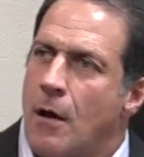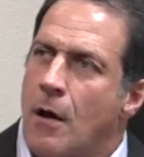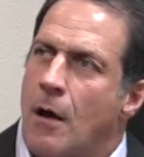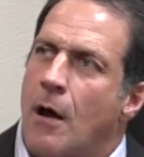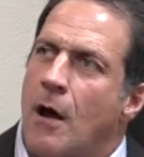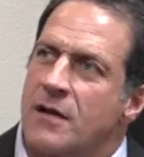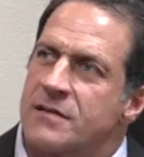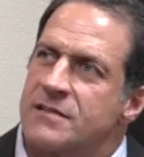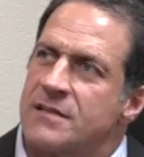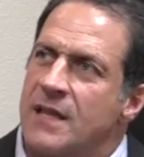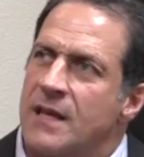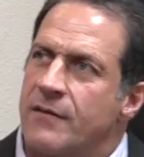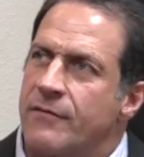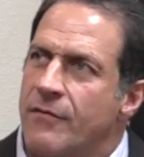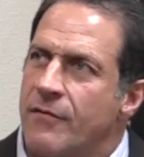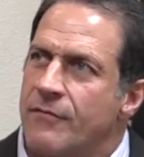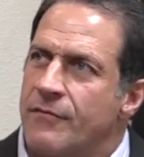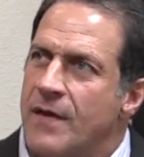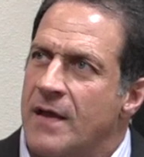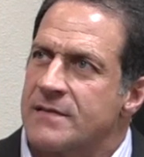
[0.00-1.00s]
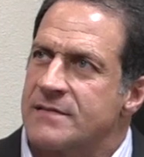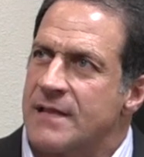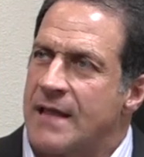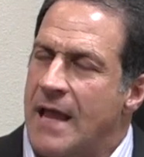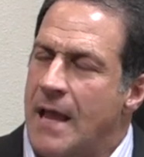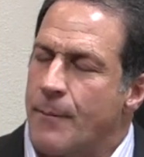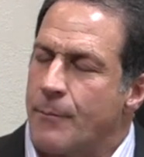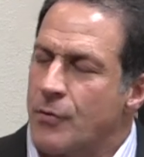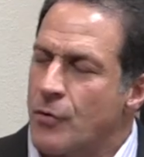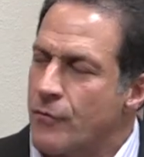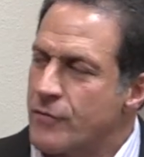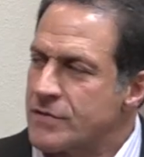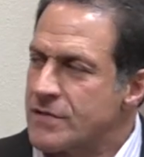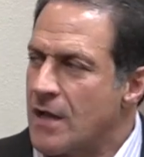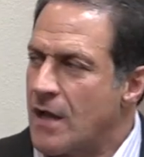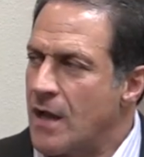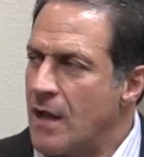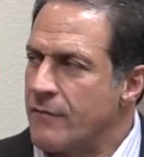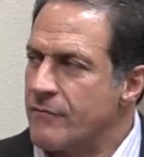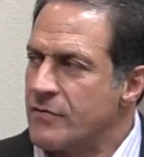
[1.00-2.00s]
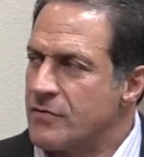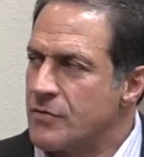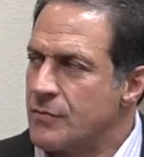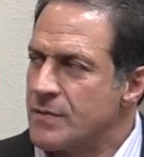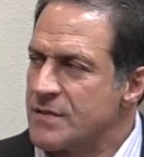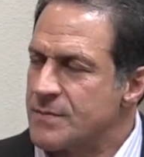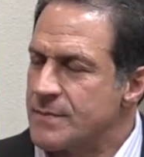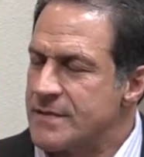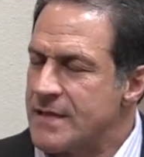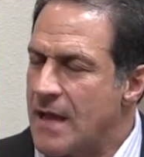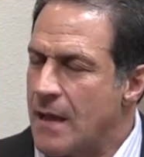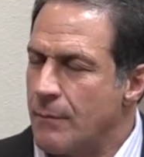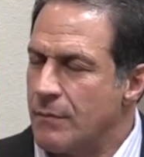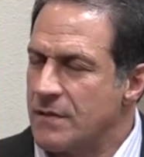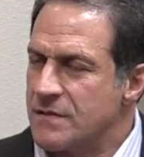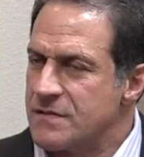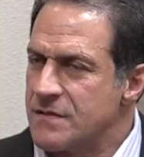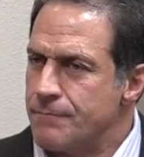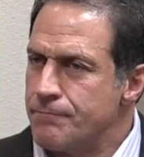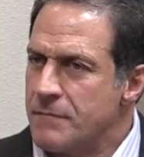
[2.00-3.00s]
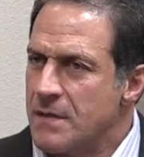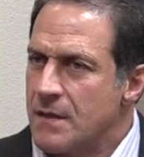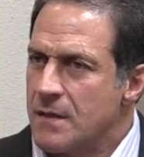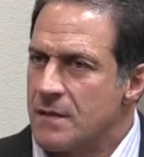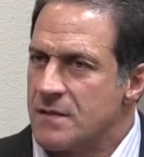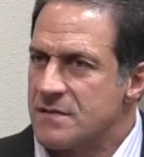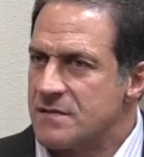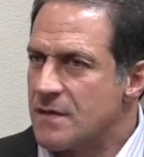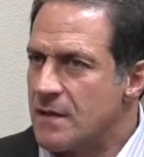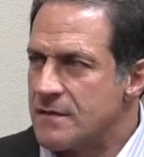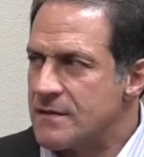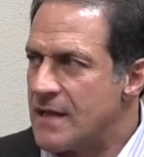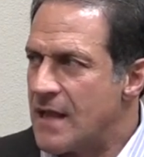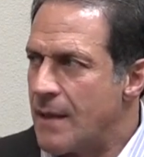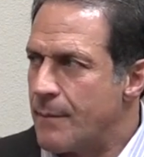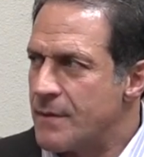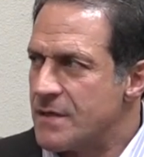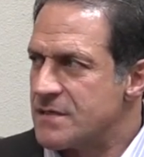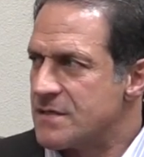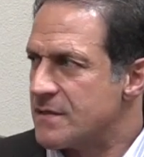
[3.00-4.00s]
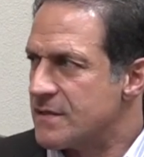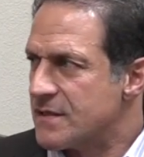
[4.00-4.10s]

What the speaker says: oxidative effects that happen over time for too much metabolism, sun damage and